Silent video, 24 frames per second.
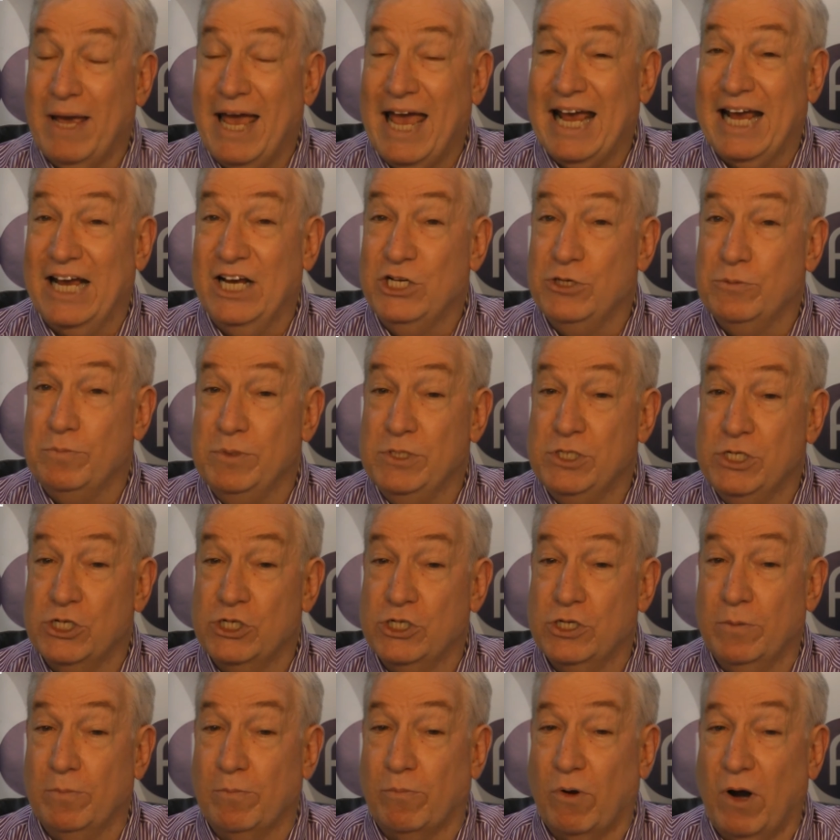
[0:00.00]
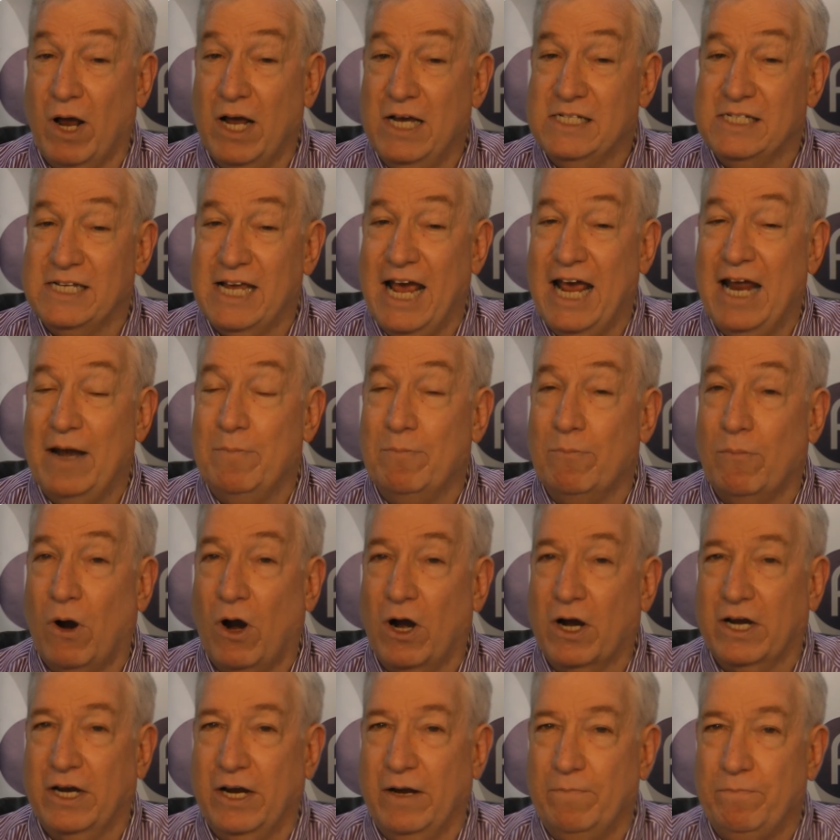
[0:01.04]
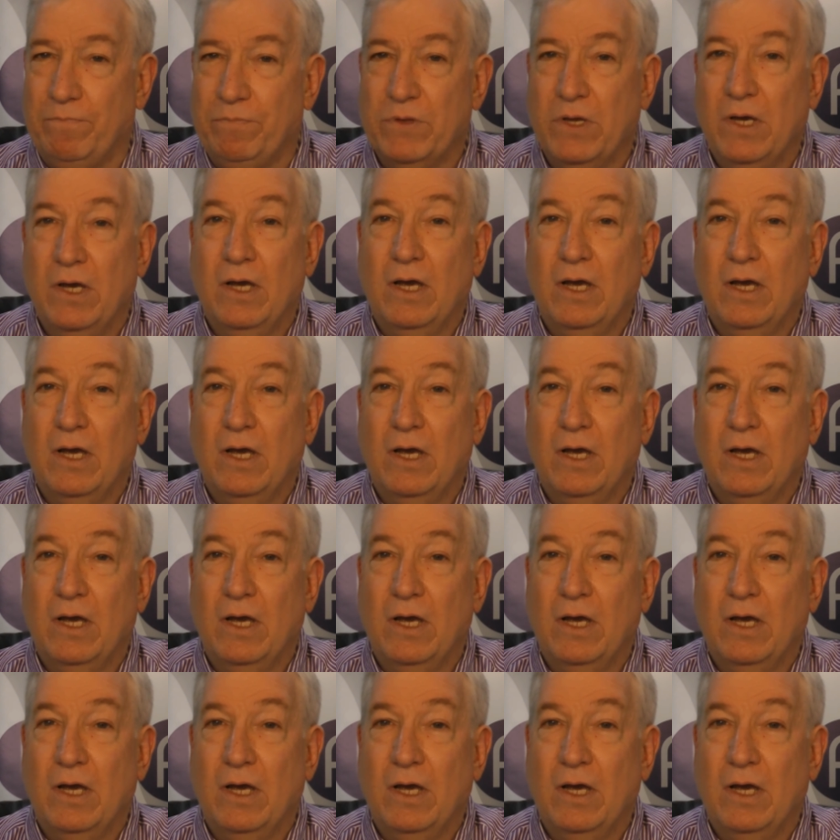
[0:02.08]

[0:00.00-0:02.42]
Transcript: package, position, price, and market